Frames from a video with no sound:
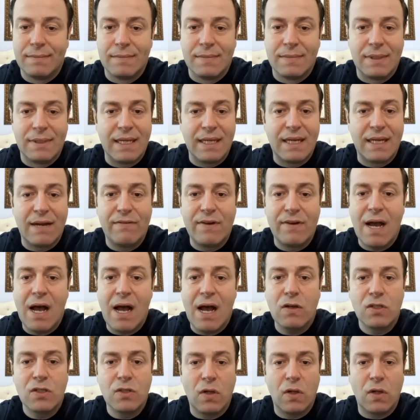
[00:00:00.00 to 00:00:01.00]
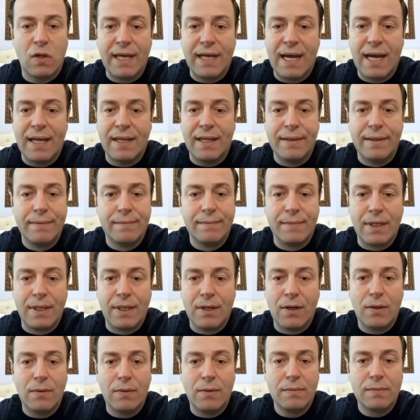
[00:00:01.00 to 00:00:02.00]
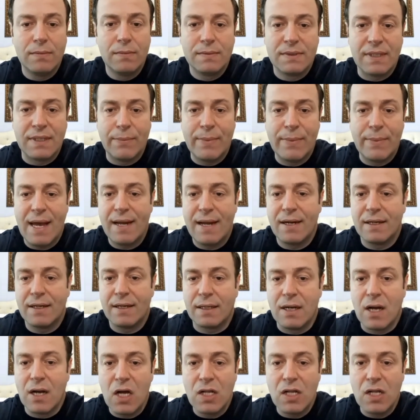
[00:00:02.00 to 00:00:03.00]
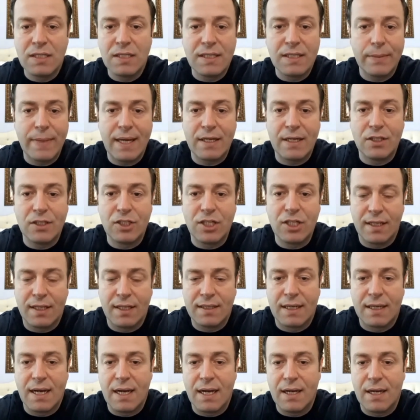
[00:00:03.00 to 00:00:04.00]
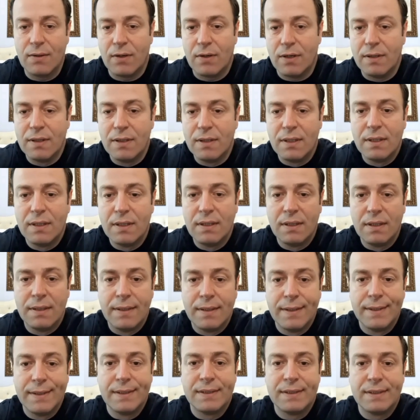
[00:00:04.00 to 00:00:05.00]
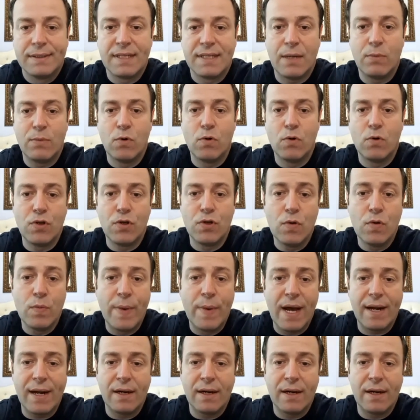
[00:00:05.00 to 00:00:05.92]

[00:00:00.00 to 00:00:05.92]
like every household had, you know, some had a gun, some had a shotgun, or some who knew better.